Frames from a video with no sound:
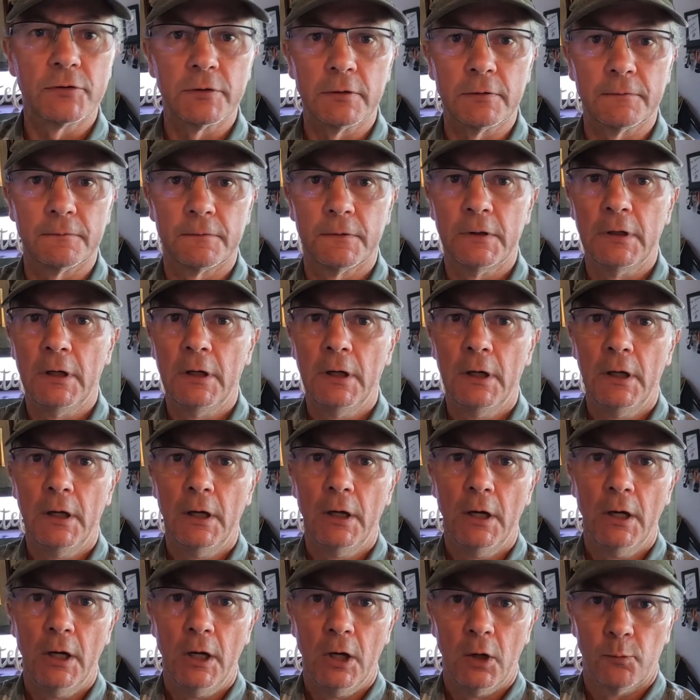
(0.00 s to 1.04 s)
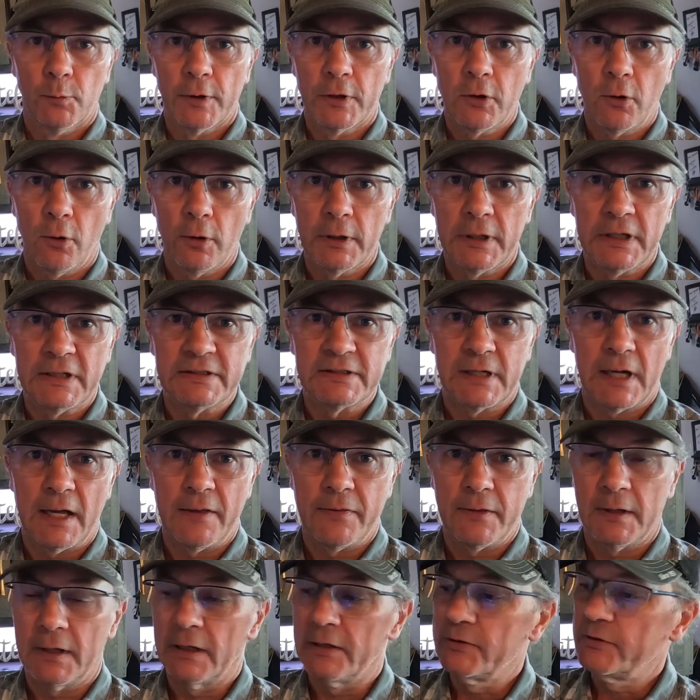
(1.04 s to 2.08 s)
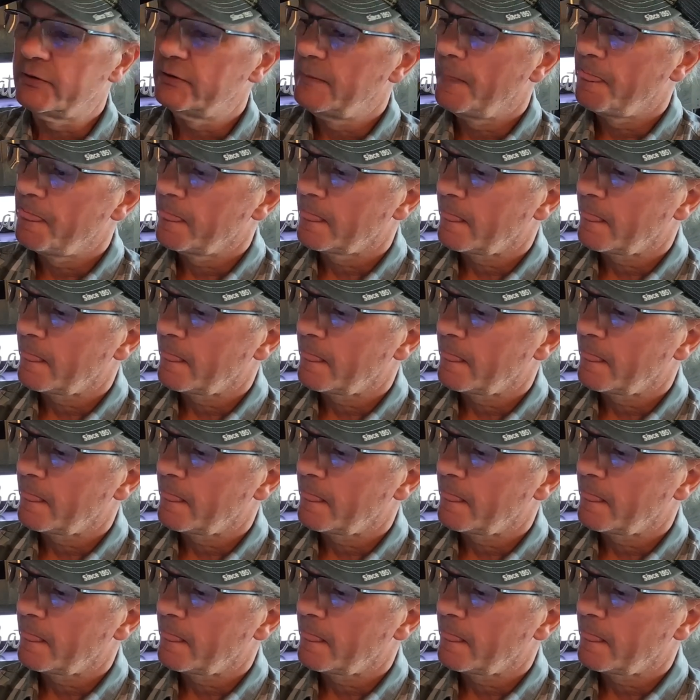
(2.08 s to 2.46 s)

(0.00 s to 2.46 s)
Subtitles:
of recordings on this.